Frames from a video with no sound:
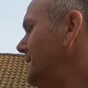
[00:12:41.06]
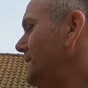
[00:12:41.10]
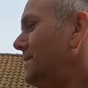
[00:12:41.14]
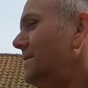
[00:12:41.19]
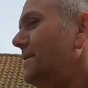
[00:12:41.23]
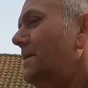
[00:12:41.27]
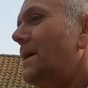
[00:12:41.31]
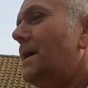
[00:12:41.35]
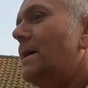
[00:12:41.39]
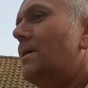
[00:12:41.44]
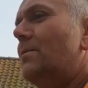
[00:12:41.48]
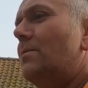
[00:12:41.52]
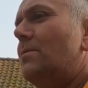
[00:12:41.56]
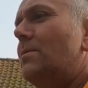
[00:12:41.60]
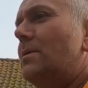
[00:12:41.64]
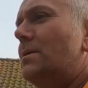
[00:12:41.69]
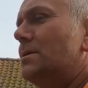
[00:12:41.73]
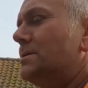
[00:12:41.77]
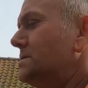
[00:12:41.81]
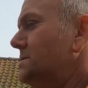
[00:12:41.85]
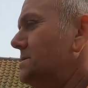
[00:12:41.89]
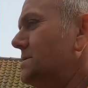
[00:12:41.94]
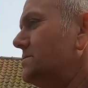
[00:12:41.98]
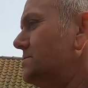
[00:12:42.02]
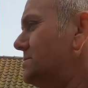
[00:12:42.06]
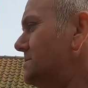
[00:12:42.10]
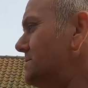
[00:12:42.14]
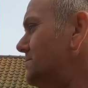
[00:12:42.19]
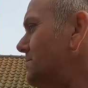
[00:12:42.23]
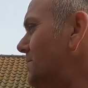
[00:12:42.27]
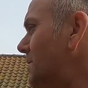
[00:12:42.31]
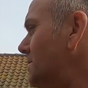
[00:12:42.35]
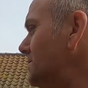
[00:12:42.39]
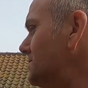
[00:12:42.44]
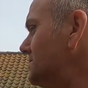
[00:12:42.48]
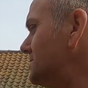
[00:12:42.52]
And it was
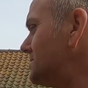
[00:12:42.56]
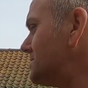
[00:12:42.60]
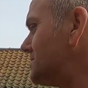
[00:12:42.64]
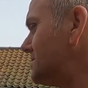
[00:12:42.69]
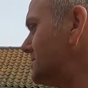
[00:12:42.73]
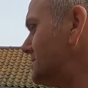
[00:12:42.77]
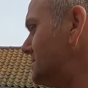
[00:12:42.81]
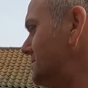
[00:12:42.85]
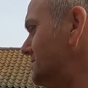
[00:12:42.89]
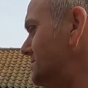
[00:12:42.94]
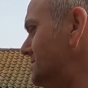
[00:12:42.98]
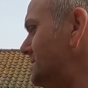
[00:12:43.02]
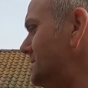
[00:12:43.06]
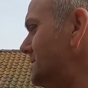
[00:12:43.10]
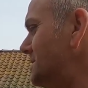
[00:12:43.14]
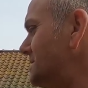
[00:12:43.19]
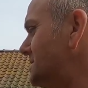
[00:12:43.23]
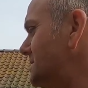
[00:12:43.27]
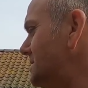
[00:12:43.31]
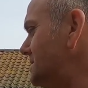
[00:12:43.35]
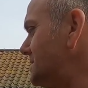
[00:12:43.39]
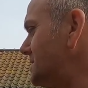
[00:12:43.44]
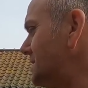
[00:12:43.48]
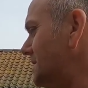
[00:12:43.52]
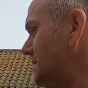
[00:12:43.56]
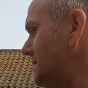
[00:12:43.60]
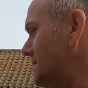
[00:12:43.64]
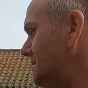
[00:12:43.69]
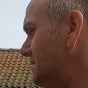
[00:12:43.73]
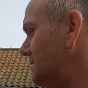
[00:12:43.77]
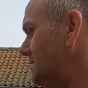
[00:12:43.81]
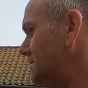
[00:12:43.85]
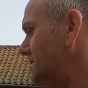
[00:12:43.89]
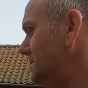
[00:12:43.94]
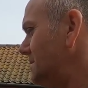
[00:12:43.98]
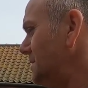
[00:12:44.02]
monstrous. It was in a city.
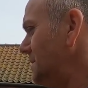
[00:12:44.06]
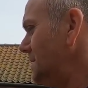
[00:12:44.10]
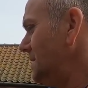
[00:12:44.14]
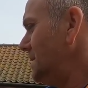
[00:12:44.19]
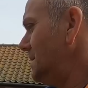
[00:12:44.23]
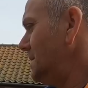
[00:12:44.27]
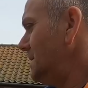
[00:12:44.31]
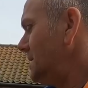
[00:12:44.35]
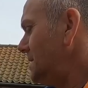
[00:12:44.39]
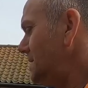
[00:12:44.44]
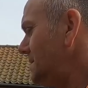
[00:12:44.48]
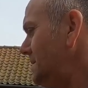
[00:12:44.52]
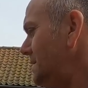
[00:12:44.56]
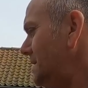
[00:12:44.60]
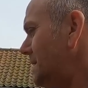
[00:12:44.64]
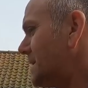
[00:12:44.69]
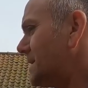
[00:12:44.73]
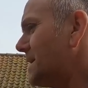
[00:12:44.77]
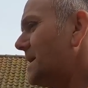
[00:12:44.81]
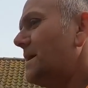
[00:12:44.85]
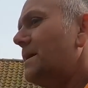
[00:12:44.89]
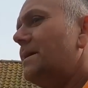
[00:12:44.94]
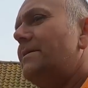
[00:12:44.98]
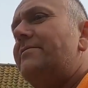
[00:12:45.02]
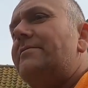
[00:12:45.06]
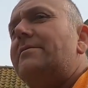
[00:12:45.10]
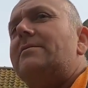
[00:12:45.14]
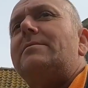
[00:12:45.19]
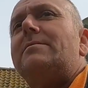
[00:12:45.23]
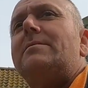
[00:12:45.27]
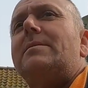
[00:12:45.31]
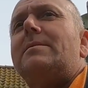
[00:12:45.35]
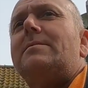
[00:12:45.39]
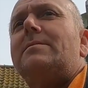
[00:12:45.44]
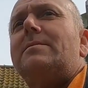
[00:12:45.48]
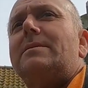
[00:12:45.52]
And I can't even
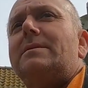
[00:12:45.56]
remember.